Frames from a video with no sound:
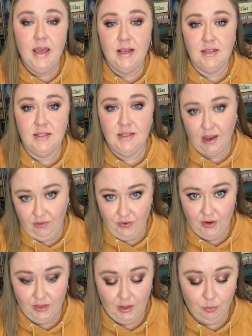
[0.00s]
is
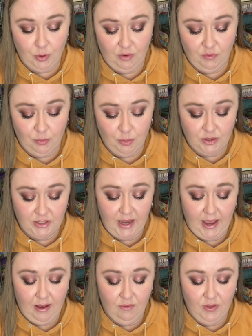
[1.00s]
definitely preferable to
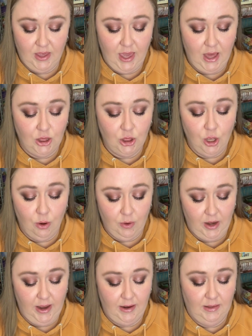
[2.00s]
having a lower
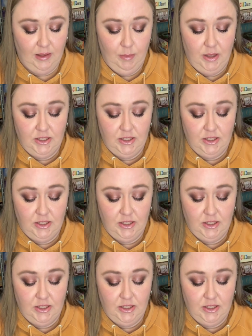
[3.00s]
hand limit.